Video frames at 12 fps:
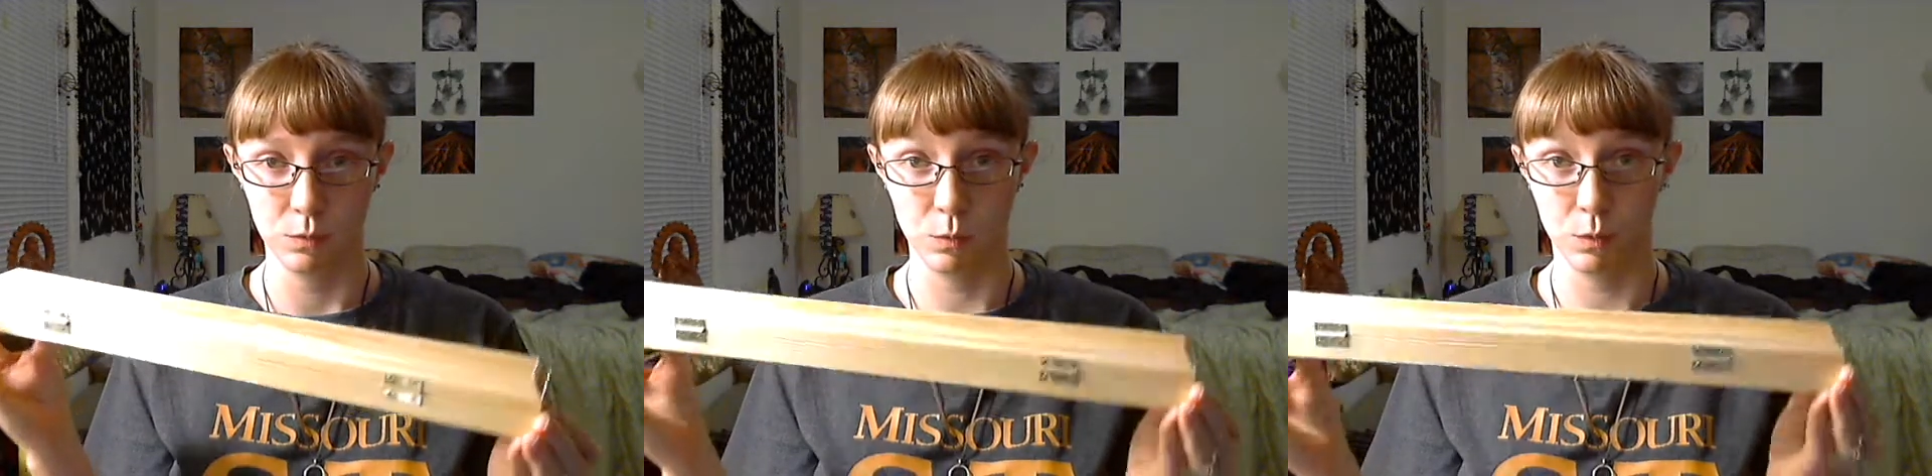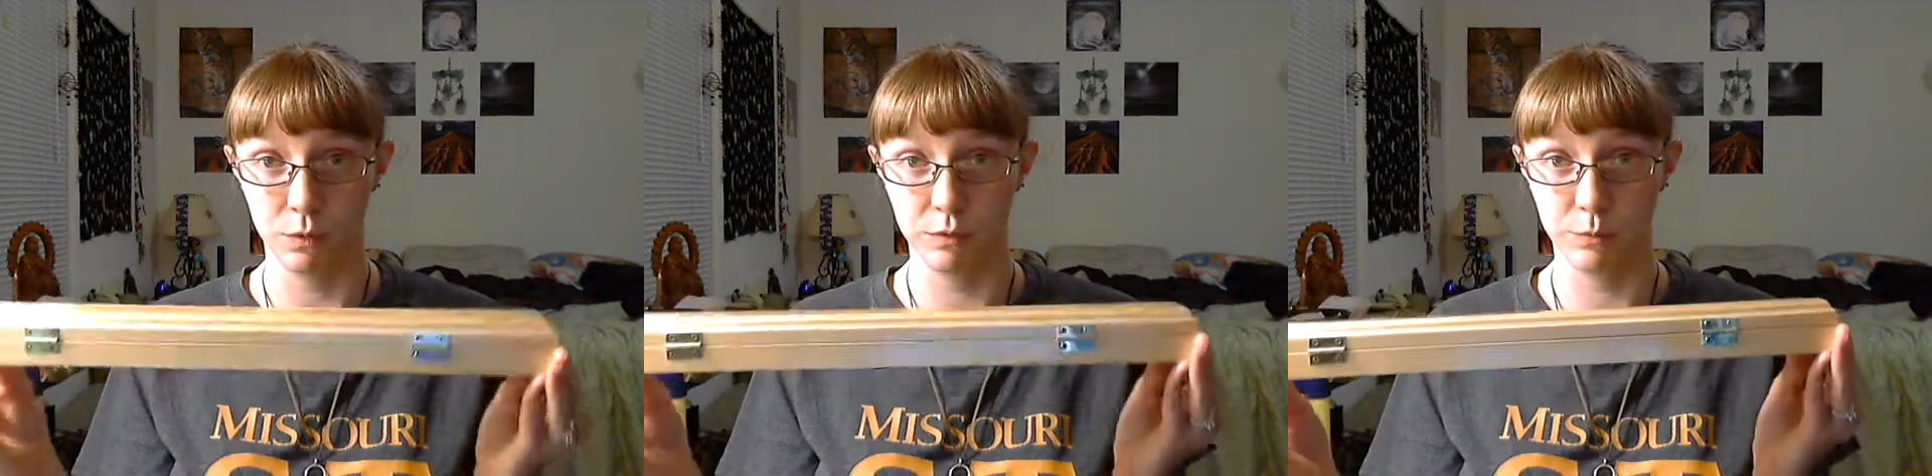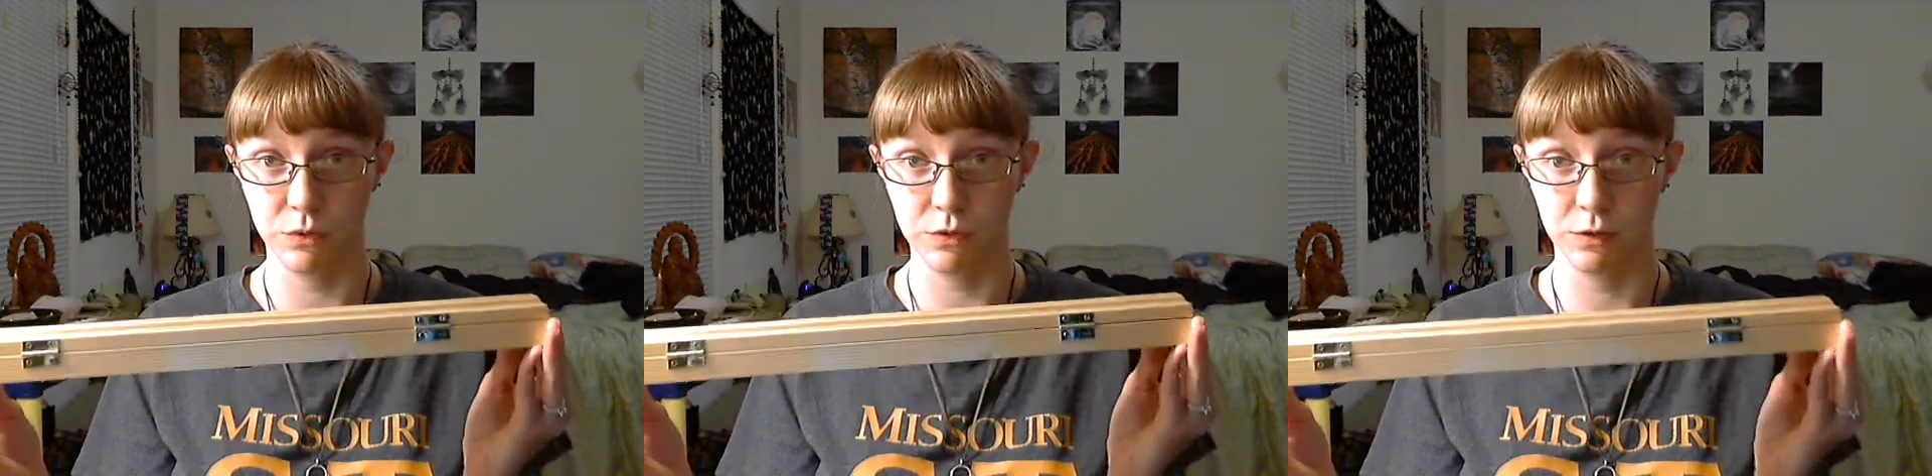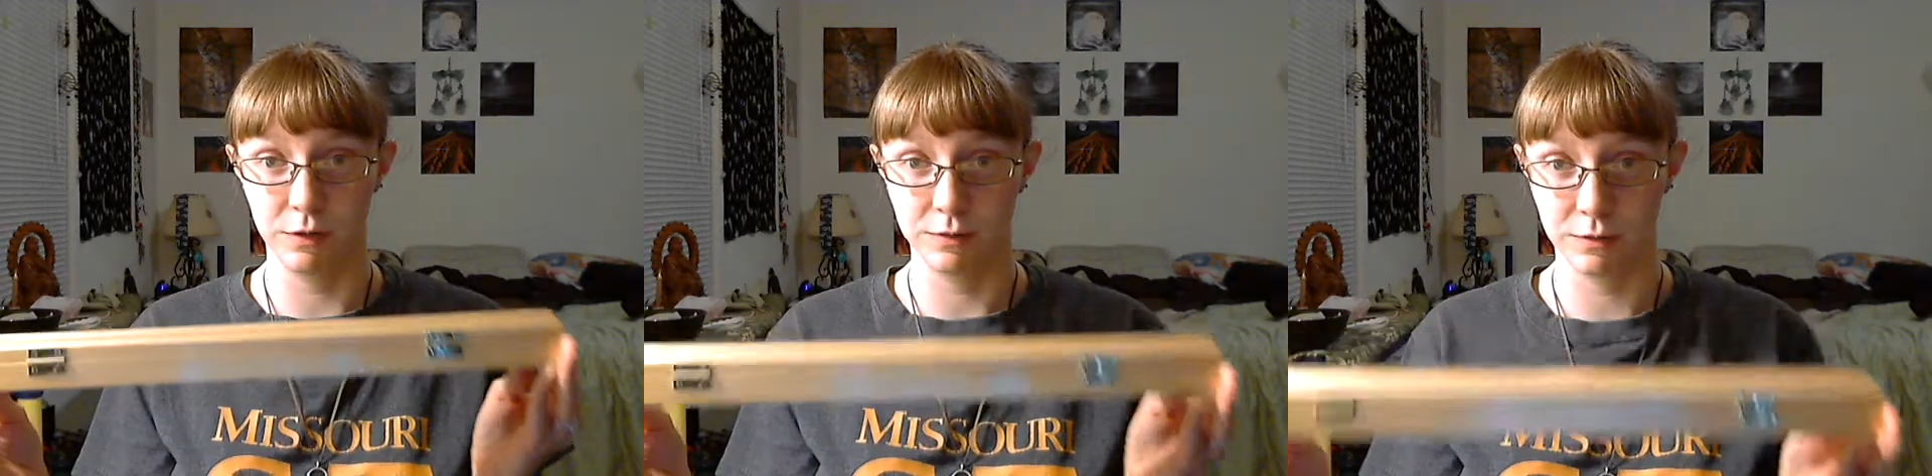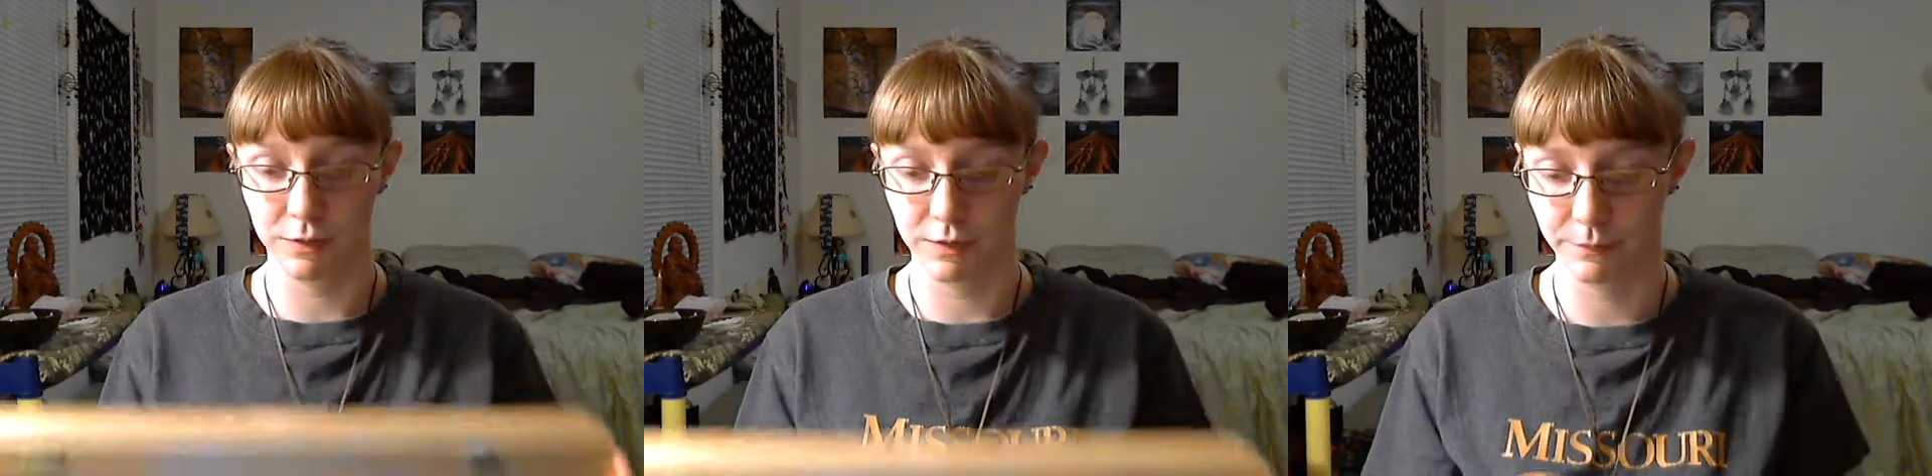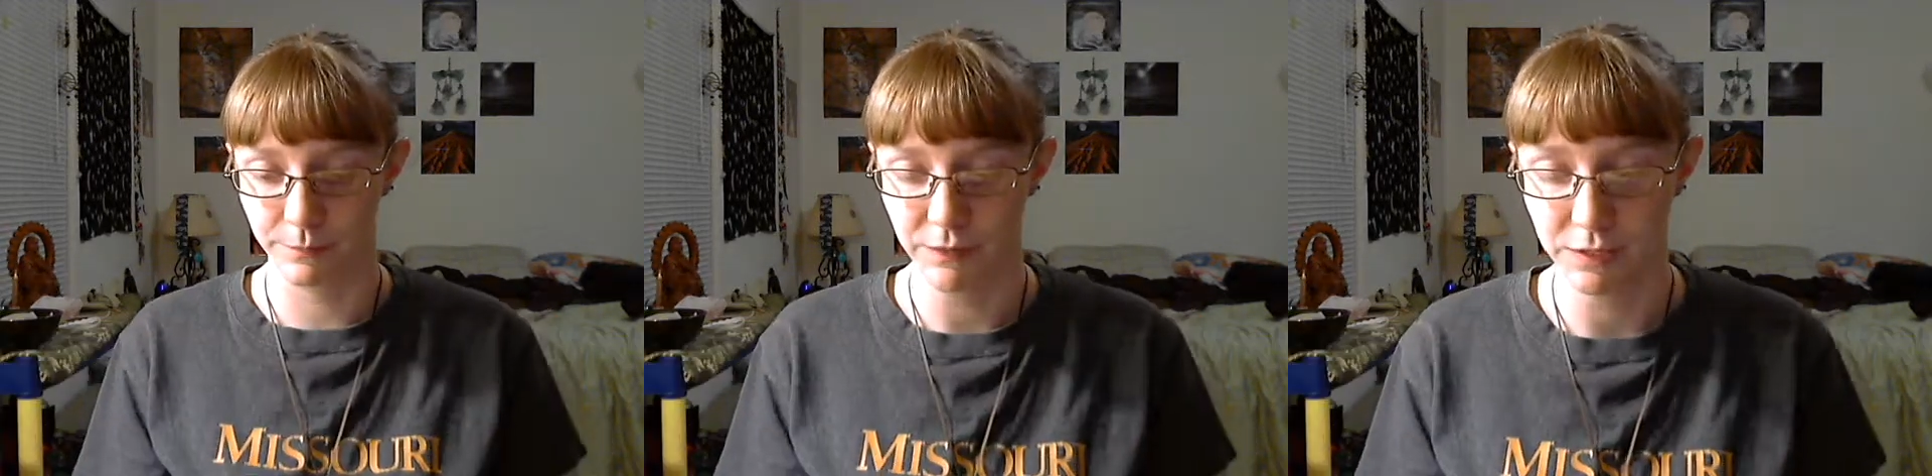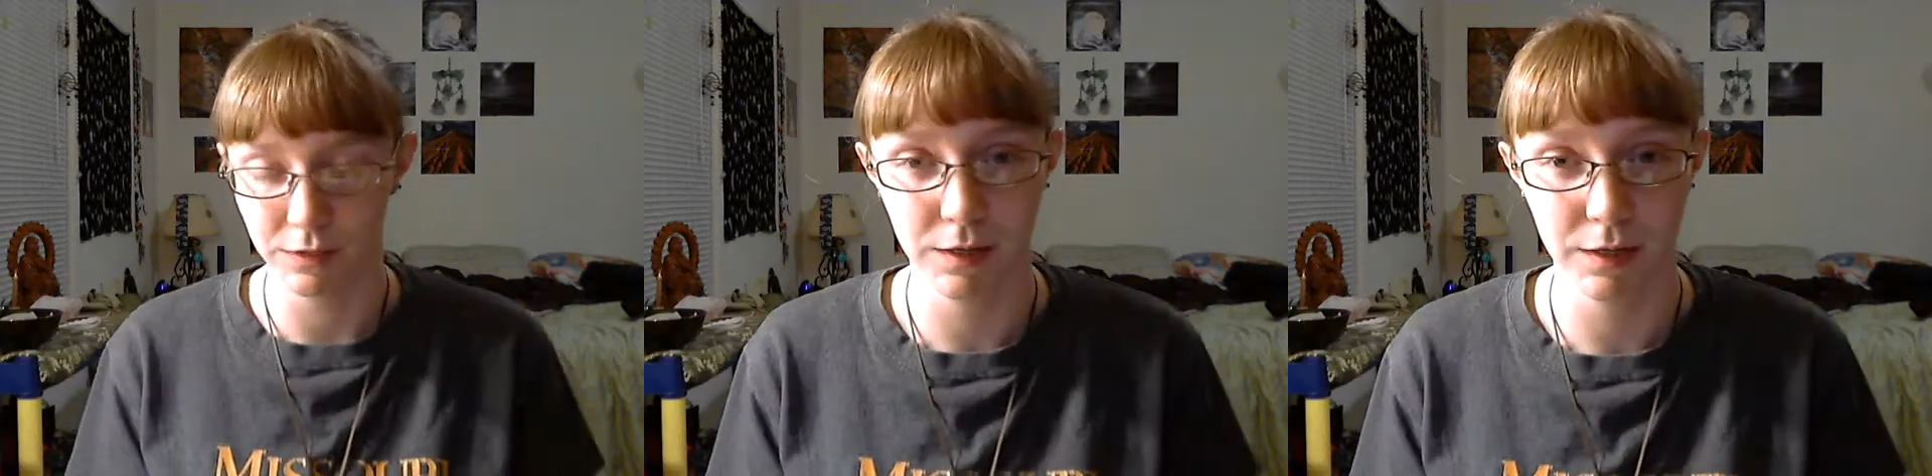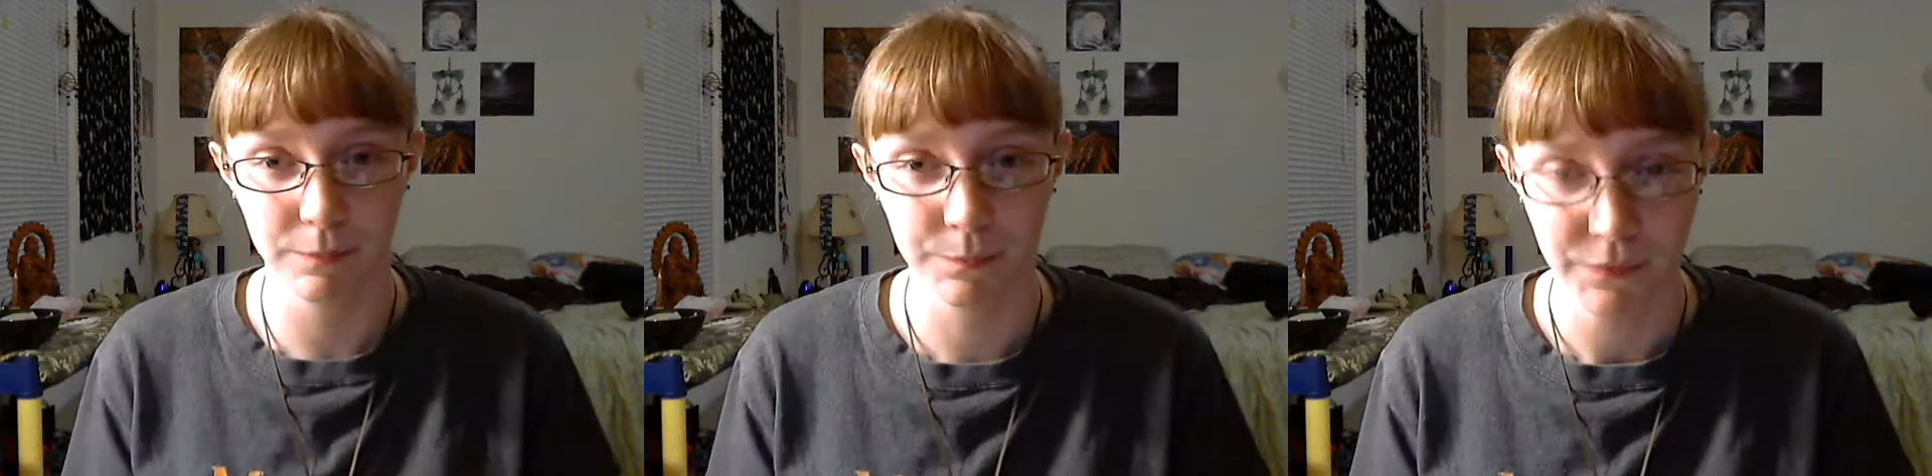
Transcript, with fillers: Oh, it's mysterious looking. Yay.